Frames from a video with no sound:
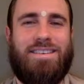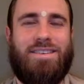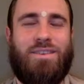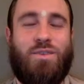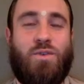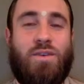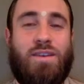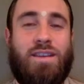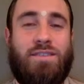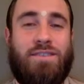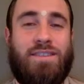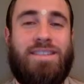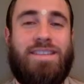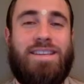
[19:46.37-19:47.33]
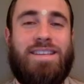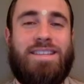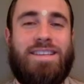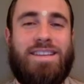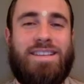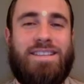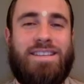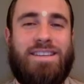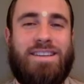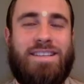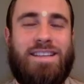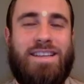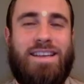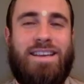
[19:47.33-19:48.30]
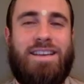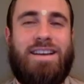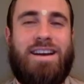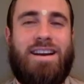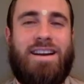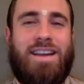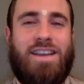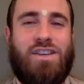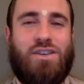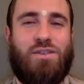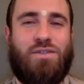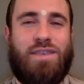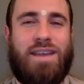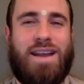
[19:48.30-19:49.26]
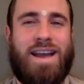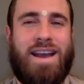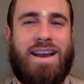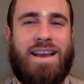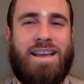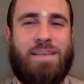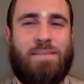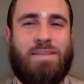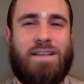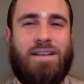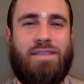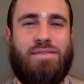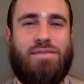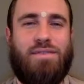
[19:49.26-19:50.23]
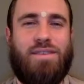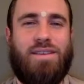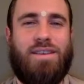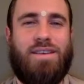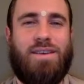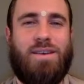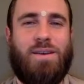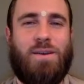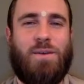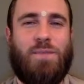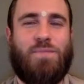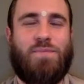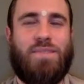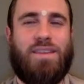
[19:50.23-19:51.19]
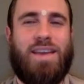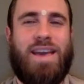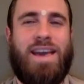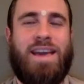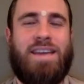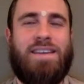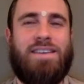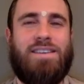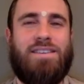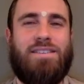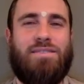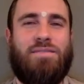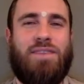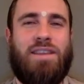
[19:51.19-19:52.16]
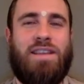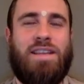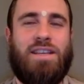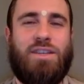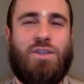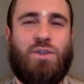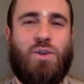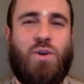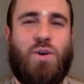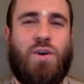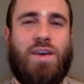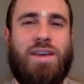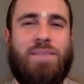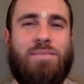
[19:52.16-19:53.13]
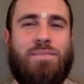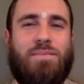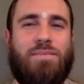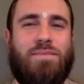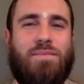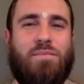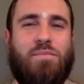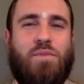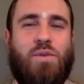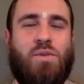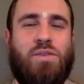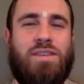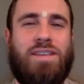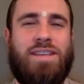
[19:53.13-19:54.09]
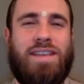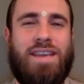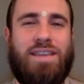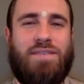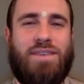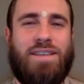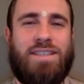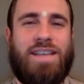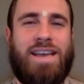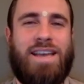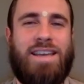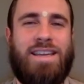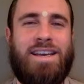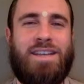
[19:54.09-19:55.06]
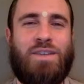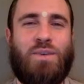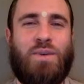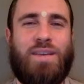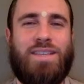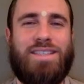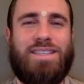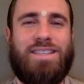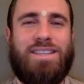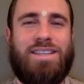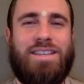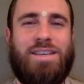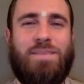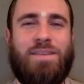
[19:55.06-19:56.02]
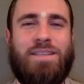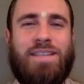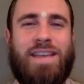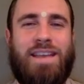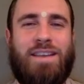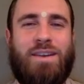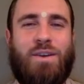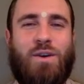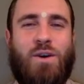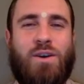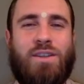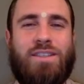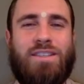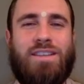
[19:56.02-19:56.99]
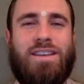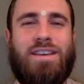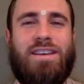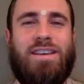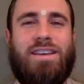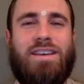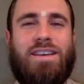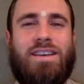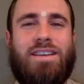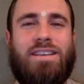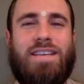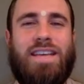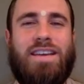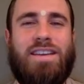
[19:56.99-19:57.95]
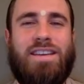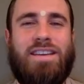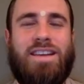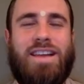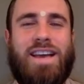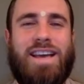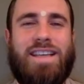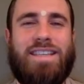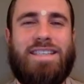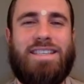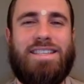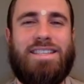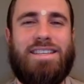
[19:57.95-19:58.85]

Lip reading: Lord Dhanvantari is considered as an incarnation of Narayana himself. And when they saw him, both the Devas and the Asuras, the demons and the gods, they realized